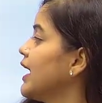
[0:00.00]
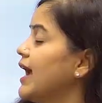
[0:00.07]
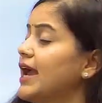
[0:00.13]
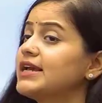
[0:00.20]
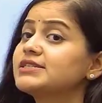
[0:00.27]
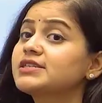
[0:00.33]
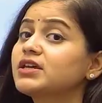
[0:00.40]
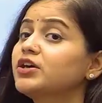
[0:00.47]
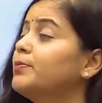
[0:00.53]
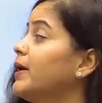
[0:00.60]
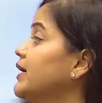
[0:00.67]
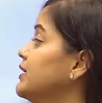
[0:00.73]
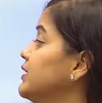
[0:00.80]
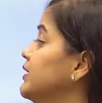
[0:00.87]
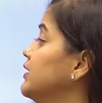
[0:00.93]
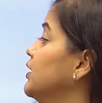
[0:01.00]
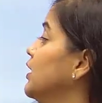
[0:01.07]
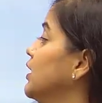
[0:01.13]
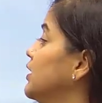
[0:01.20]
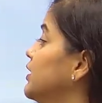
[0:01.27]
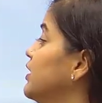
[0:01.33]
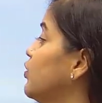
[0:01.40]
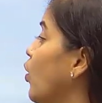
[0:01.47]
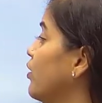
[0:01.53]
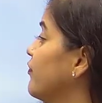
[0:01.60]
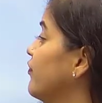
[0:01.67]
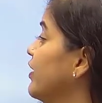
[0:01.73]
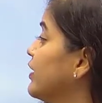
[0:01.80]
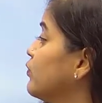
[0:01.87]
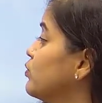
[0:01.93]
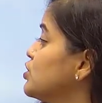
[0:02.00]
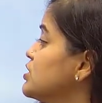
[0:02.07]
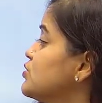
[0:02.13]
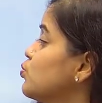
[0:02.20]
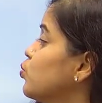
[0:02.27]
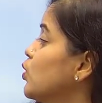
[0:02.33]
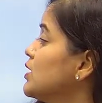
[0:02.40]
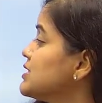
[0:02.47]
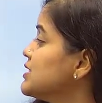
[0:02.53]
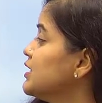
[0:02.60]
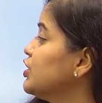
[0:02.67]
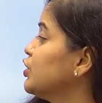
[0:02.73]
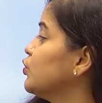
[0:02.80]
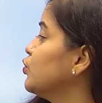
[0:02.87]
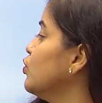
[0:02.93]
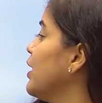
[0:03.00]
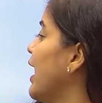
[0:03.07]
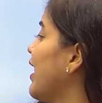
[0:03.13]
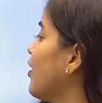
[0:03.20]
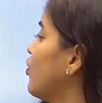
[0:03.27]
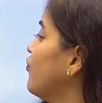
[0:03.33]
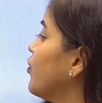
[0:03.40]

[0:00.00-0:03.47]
exacerbated the conflict which has worsened due to lack of